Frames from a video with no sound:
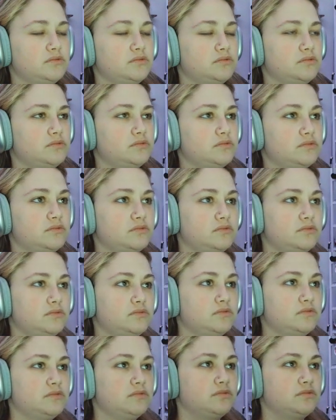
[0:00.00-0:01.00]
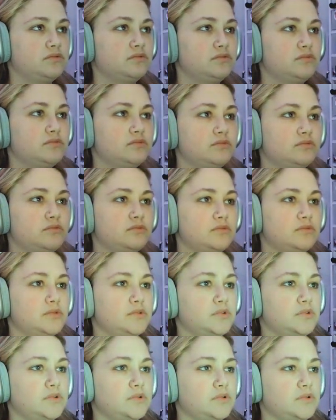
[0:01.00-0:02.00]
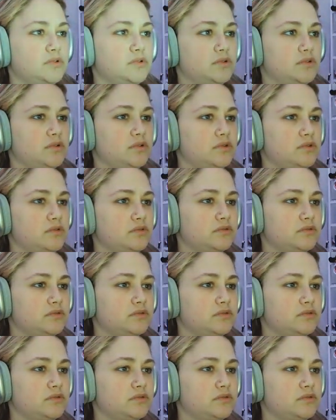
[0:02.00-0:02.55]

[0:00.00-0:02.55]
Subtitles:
Nobody speaks.